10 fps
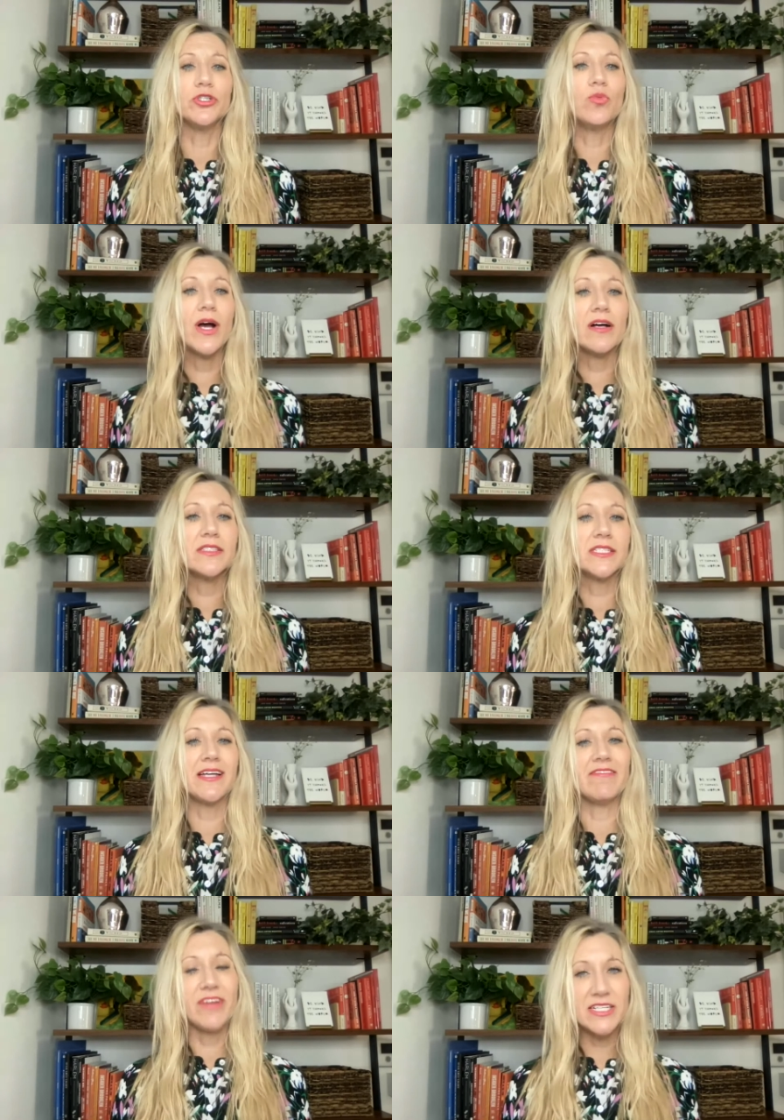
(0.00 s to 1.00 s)
do well to
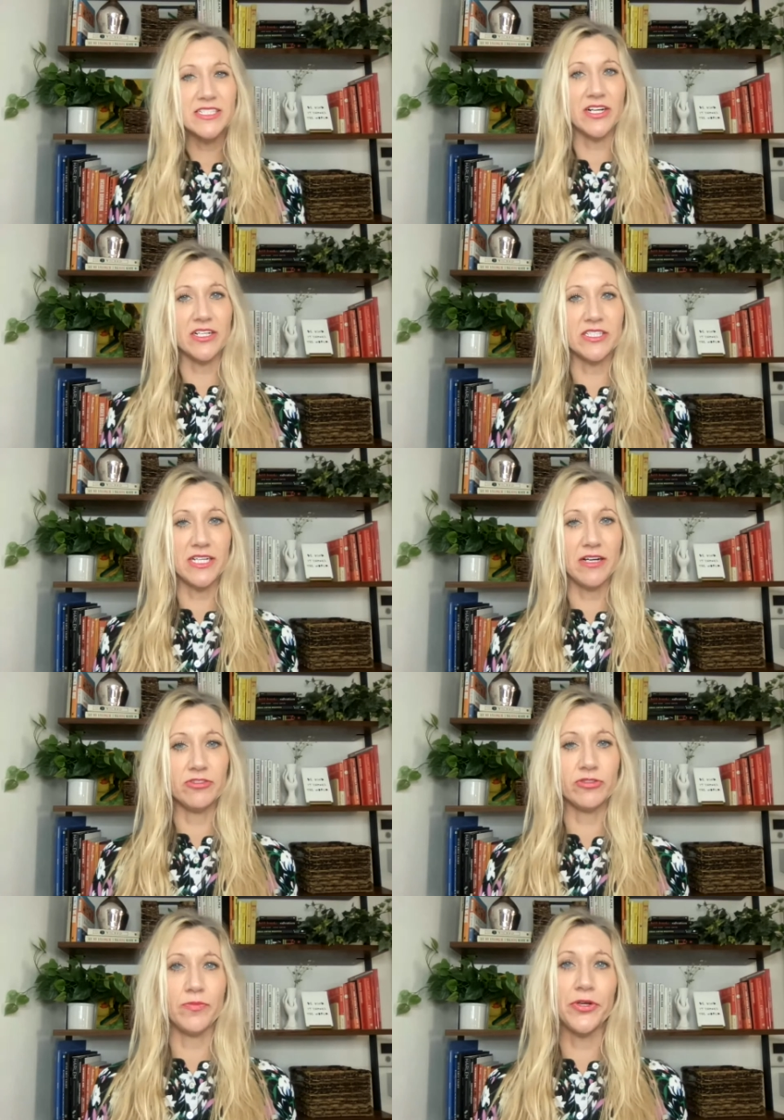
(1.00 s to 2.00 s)
divest
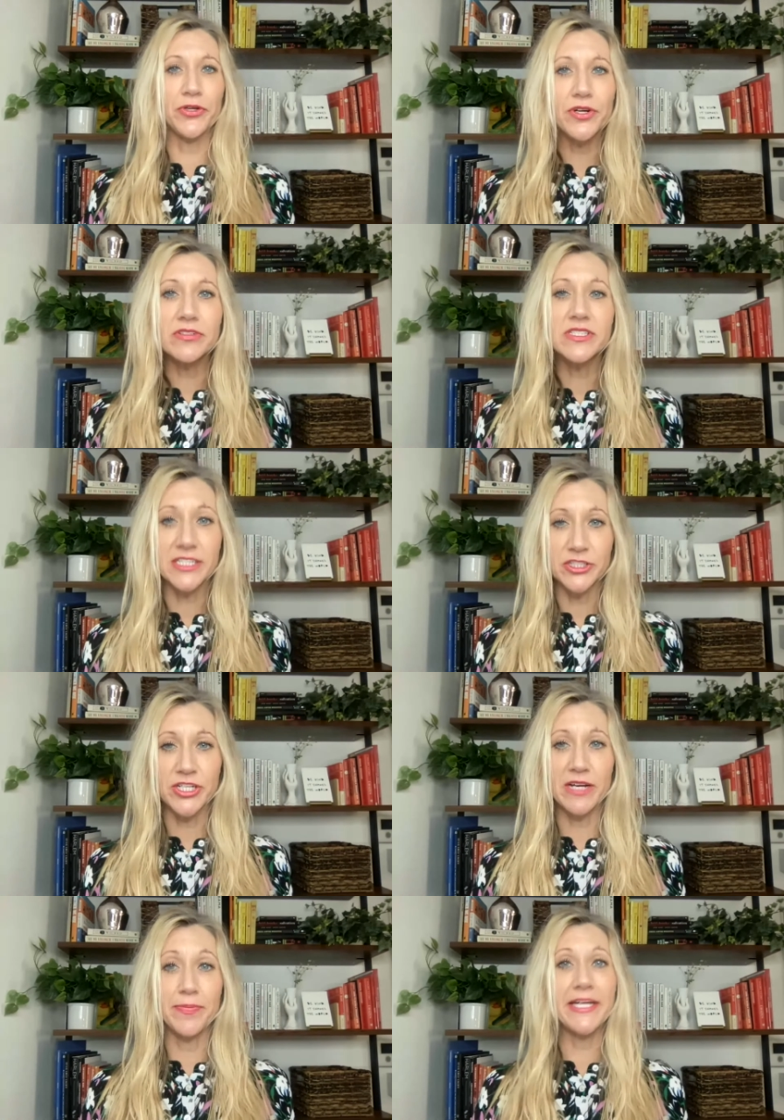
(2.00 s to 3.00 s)
ourselves from a
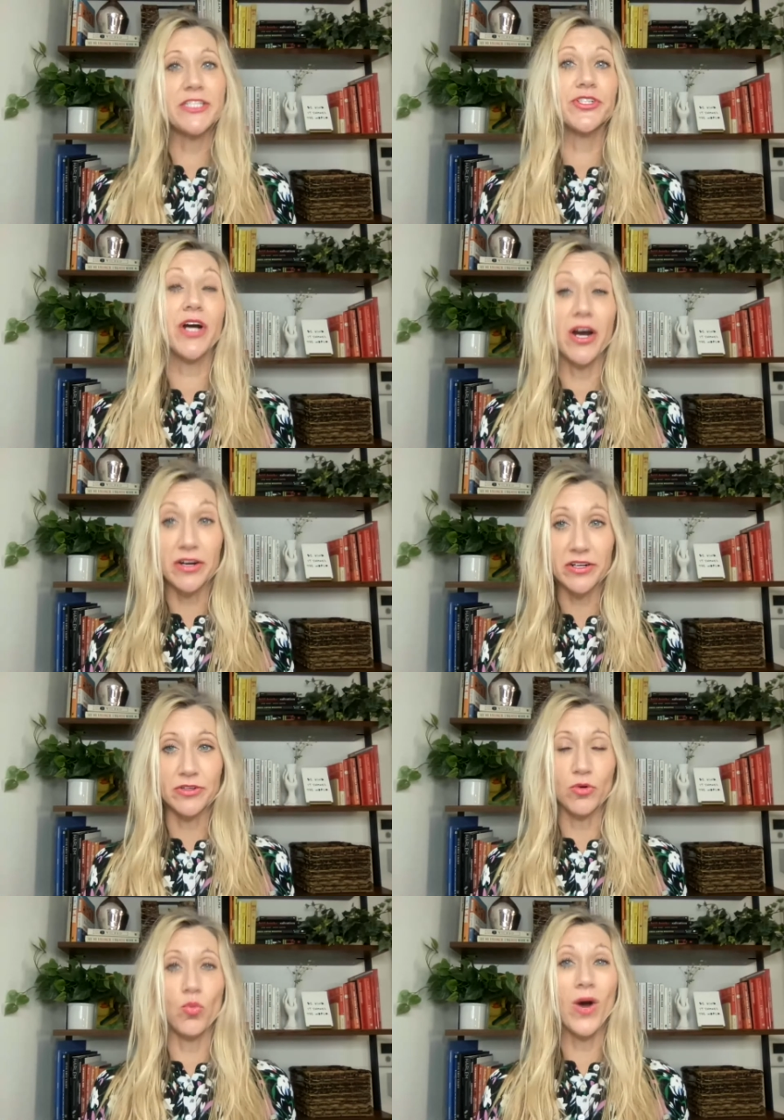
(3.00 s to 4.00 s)
Eurocentric,
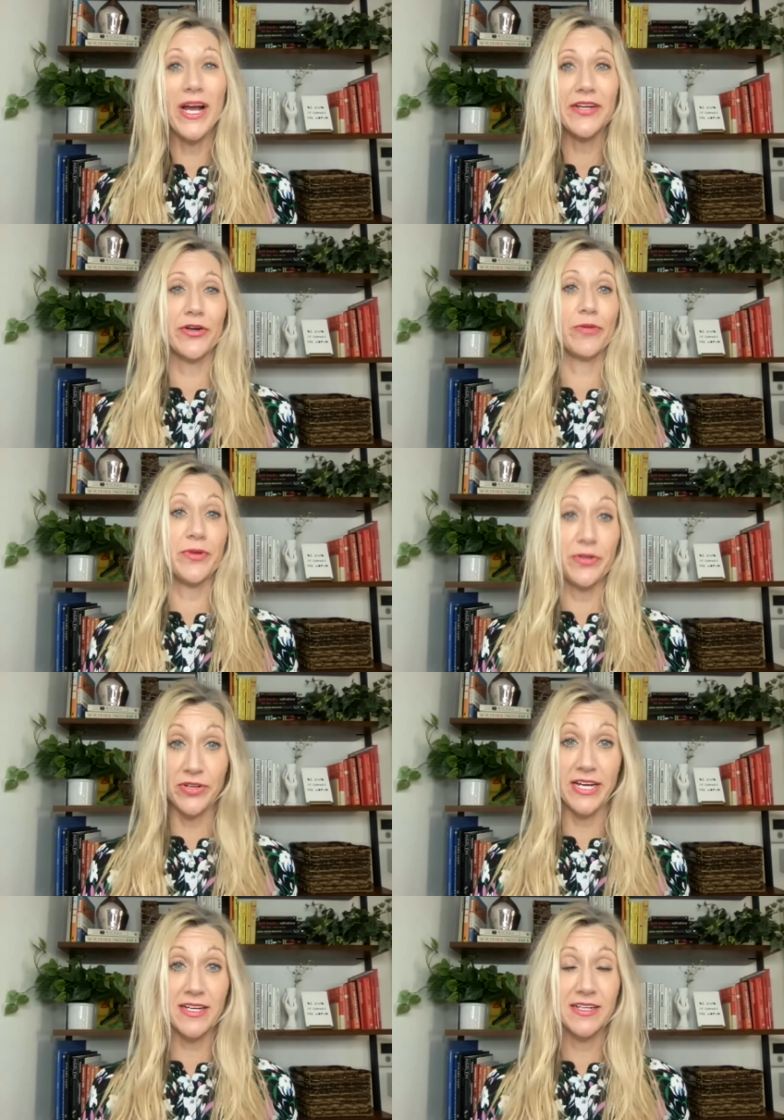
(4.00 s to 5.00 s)
patriarchal, white
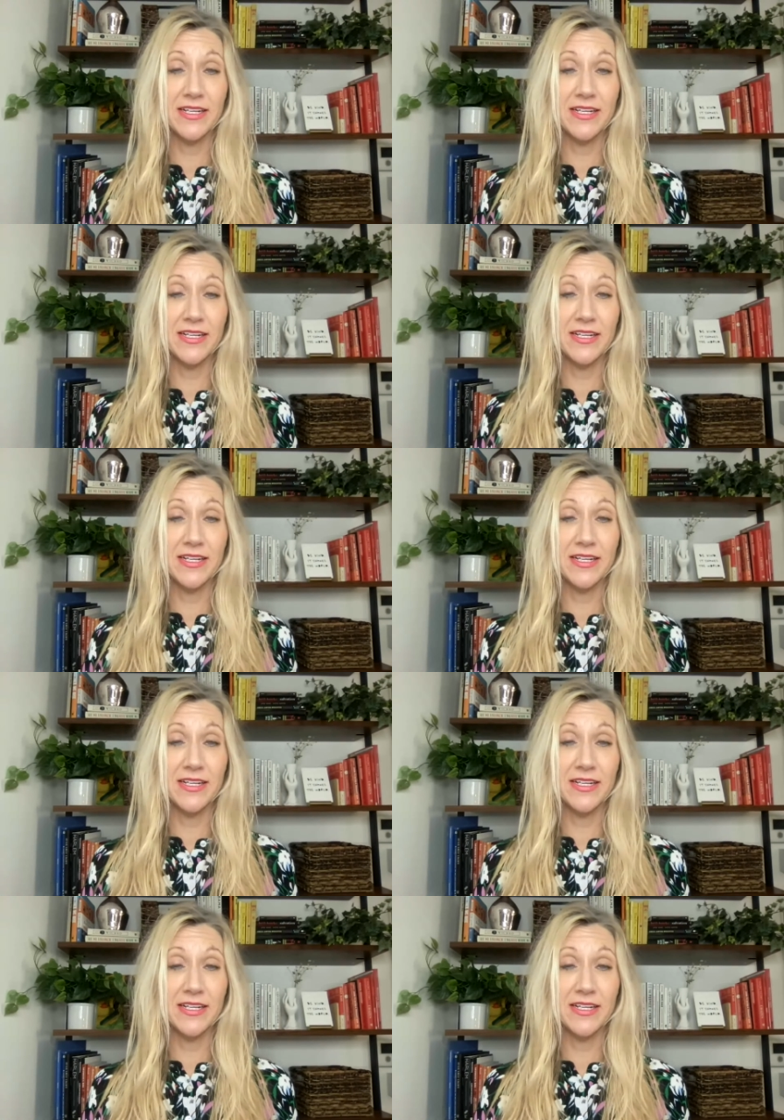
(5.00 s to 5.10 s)
hermeneutic,